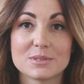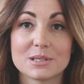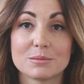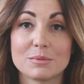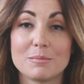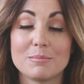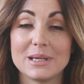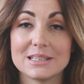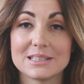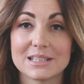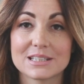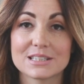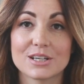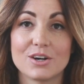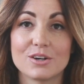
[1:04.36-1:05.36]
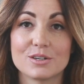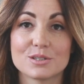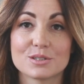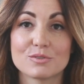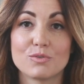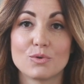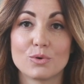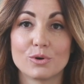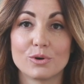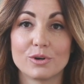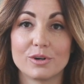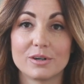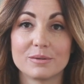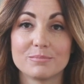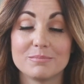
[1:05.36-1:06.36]
some amazing cigars
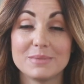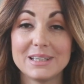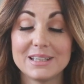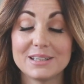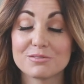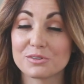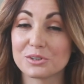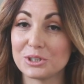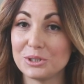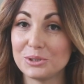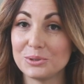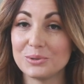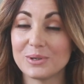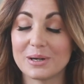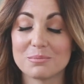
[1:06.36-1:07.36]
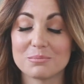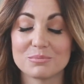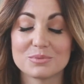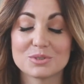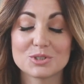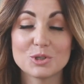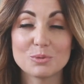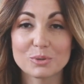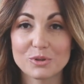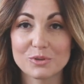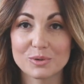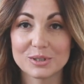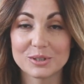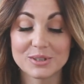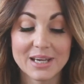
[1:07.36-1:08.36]
for me, for you. I'm super
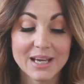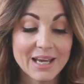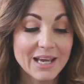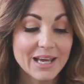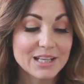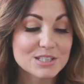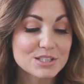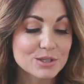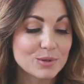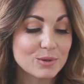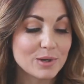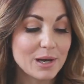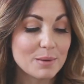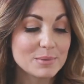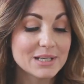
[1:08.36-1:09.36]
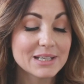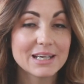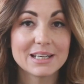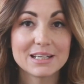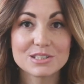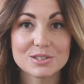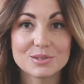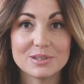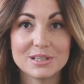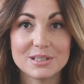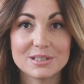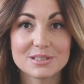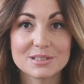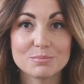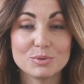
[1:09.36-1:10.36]
thrilled. And so I'm gonna get into
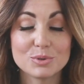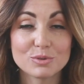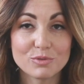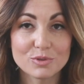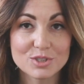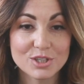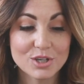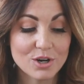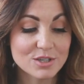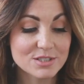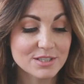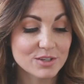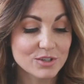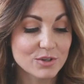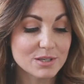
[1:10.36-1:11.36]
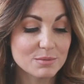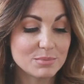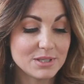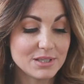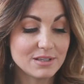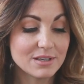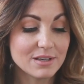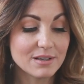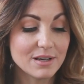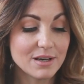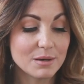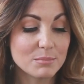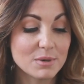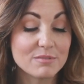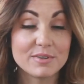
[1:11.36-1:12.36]
these beautiful cigars that are gonna be
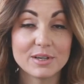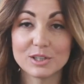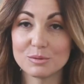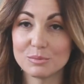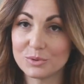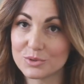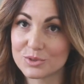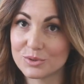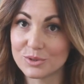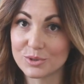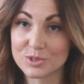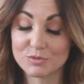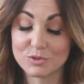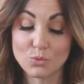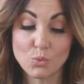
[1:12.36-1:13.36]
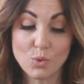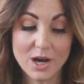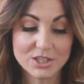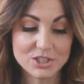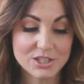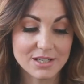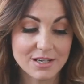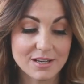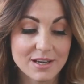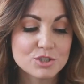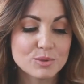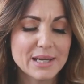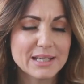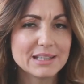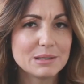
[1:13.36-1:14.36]
um, available to those of you watching,
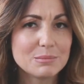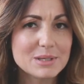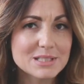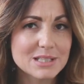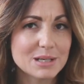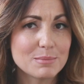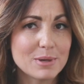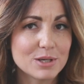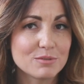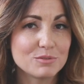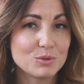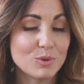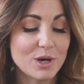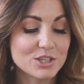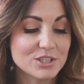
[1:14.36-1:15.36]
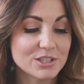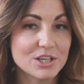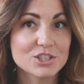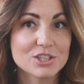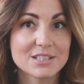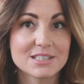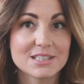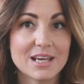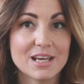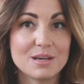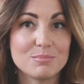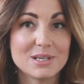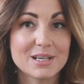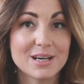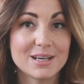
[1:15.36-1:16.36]
to a limited amount of you watching, I should say,
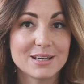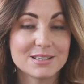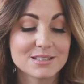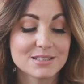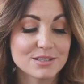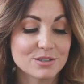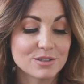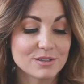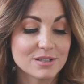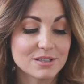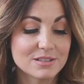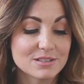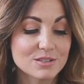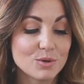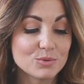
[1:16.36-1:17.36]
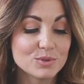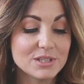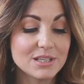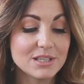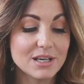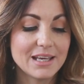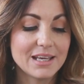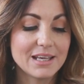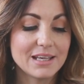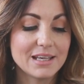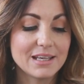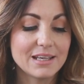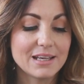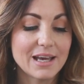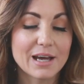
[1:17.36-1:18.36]
because there is only
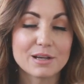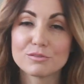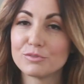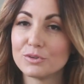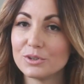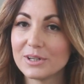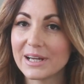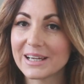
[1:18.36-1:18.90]
a handful,